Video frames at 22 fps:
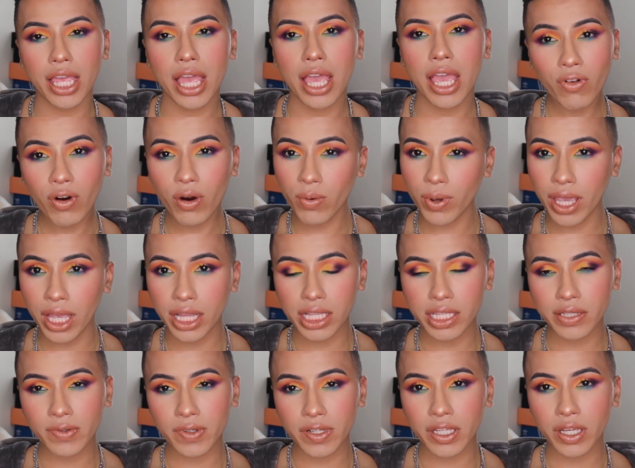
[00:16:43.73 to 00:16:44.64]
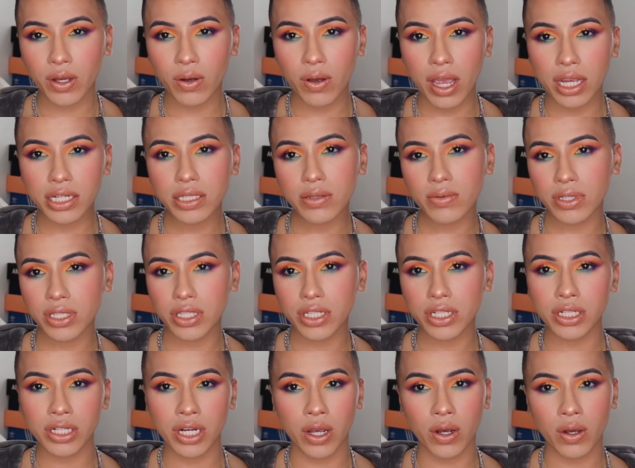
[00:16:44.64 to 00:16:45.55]
Before we end this video, I just want you
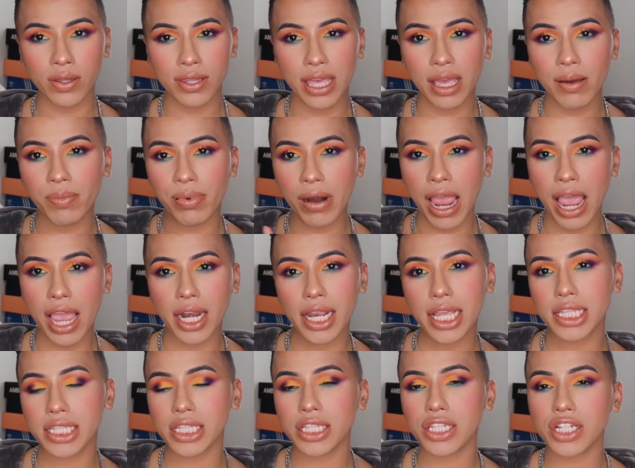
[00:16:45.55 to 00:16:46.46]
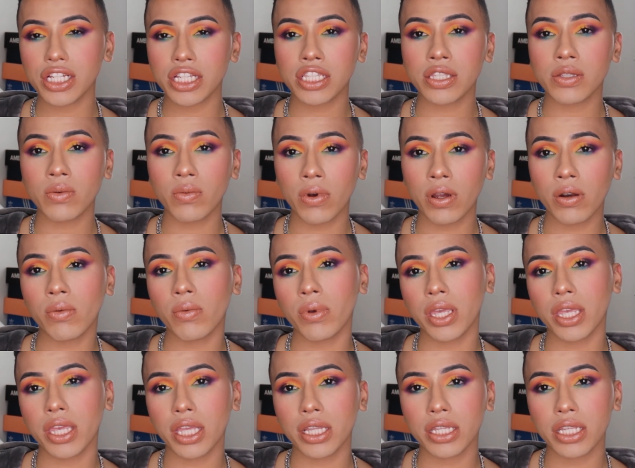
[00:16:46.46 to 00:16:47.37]
to know that Pride isn't just one
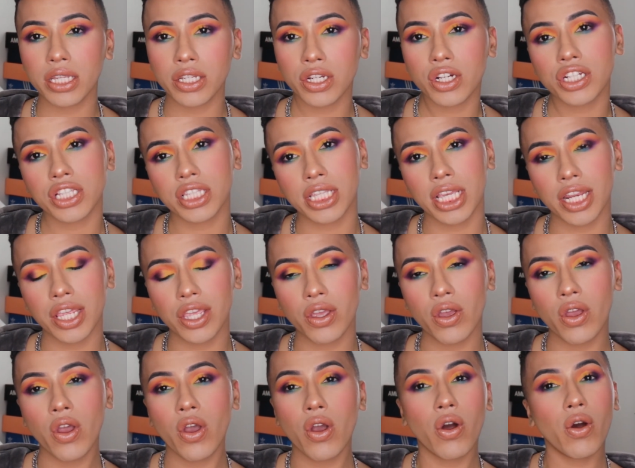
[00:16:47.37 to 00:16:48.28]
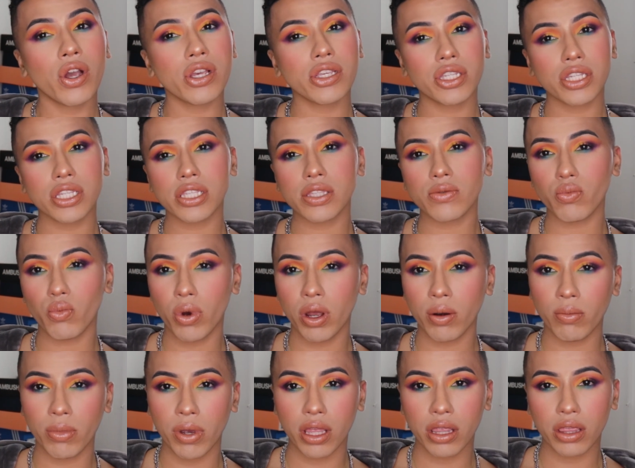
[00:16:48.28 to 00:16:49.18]
weekend in your city or it's just
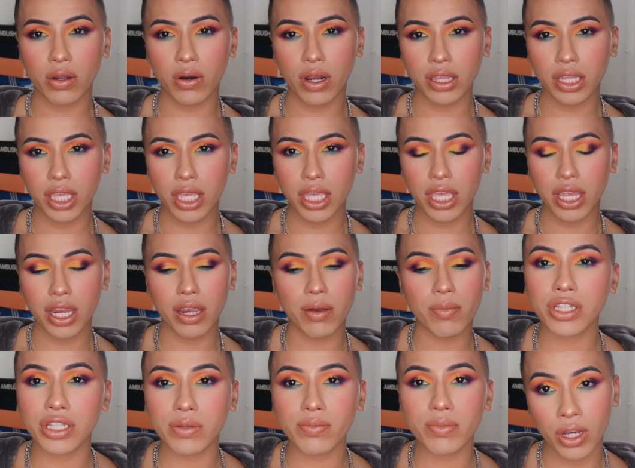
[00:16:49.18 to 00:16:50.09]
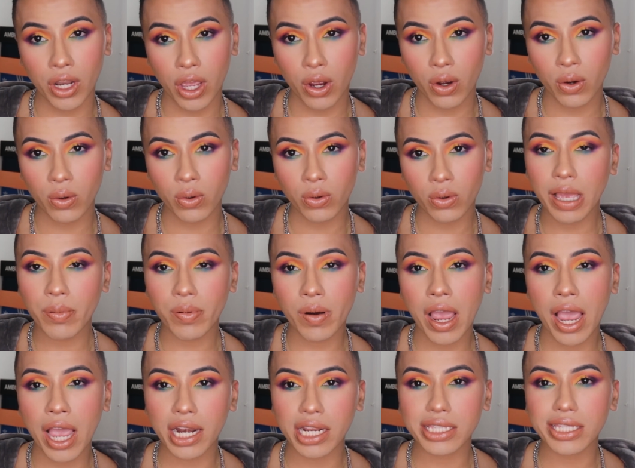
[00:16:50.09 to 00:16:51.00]
1 month throughout the year. Just know that
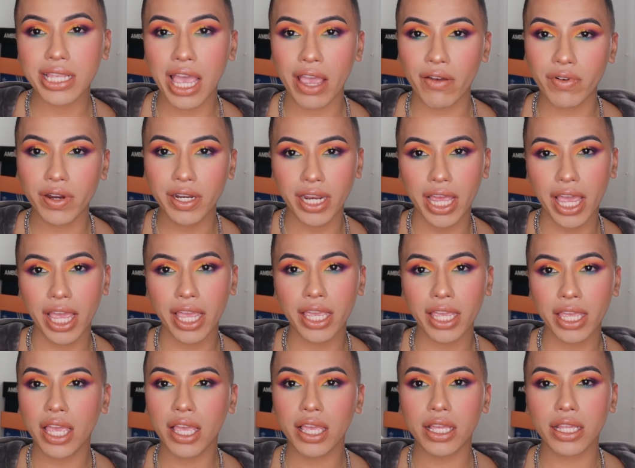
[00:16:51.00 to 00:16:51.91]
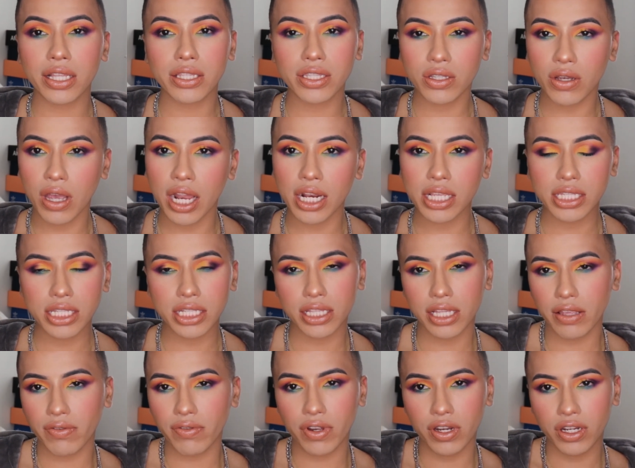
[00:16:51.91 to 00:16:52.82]
Pride is every day, and to honestly
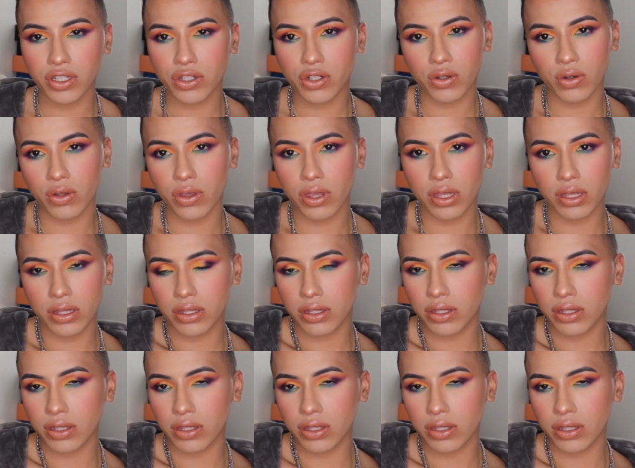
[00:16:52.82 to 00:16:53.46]
live your truth.